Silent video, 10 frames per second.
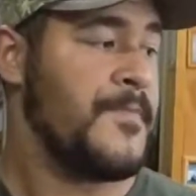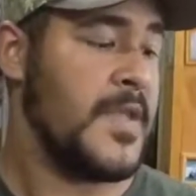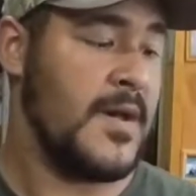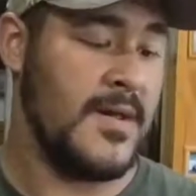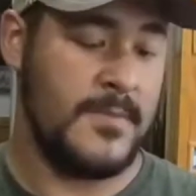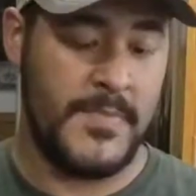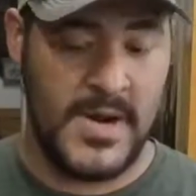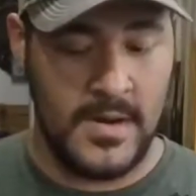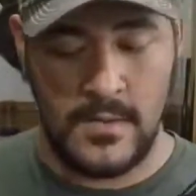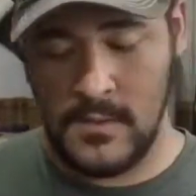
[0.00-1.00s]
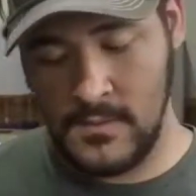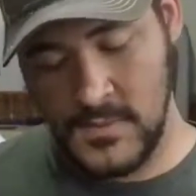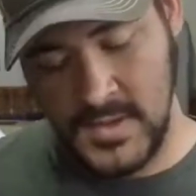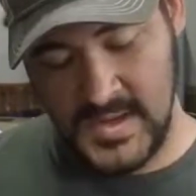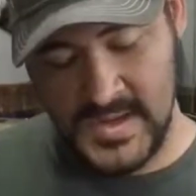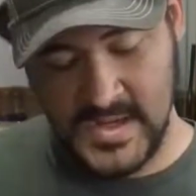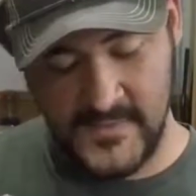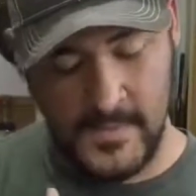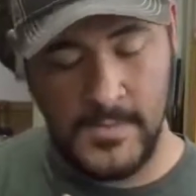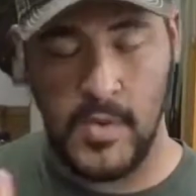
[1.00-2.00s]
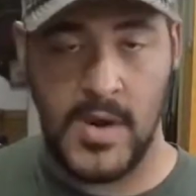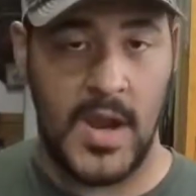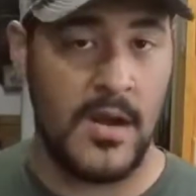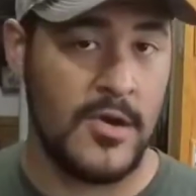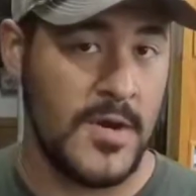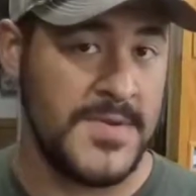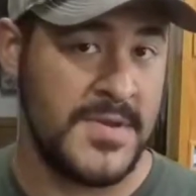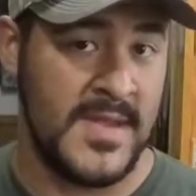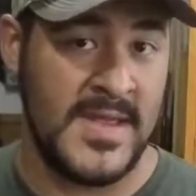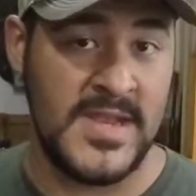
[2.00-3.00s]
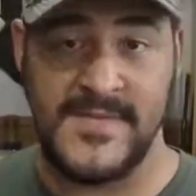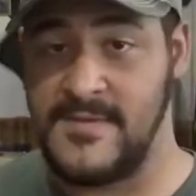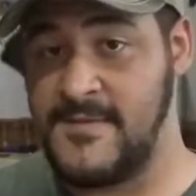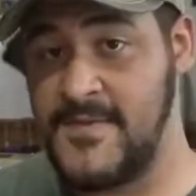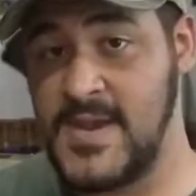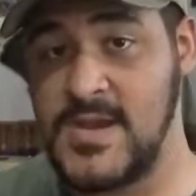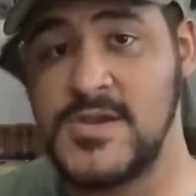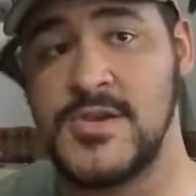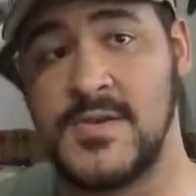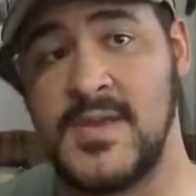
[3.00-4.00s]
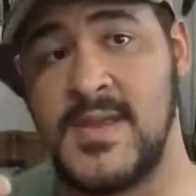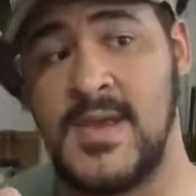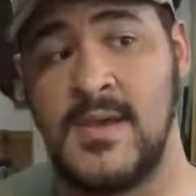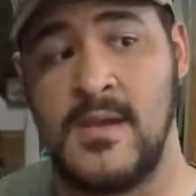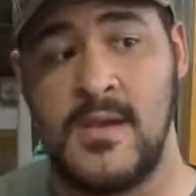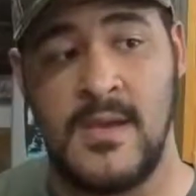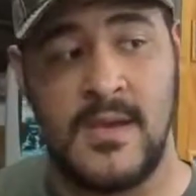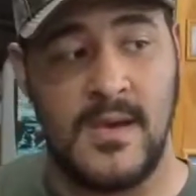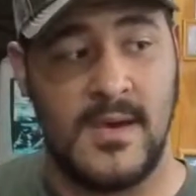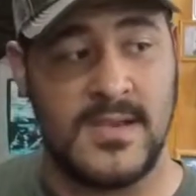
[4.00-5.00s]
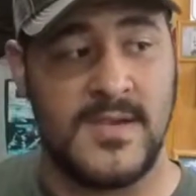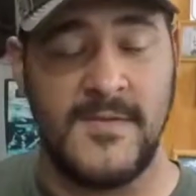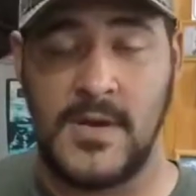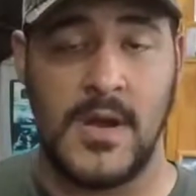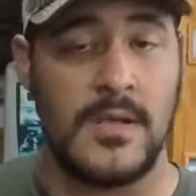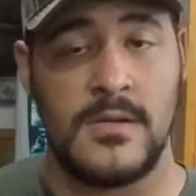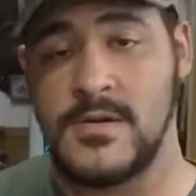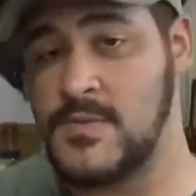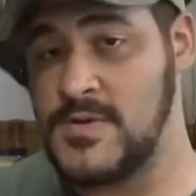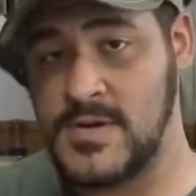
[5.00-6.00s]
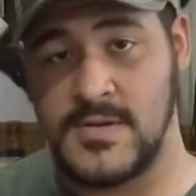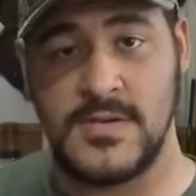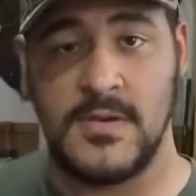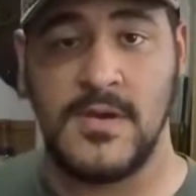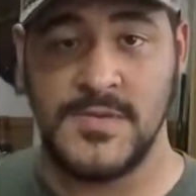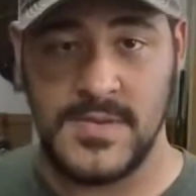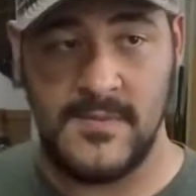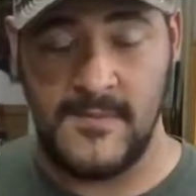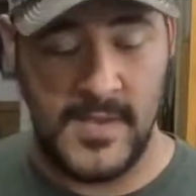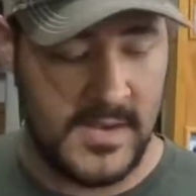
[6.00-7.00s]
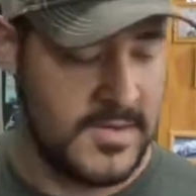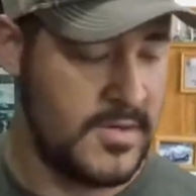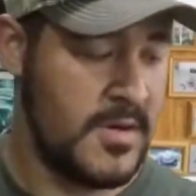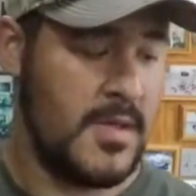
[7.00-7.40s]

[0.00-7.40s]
The barrel, you can get different bolt carrier grips. You can get different finish. You can get different colors, which also goes with the finish,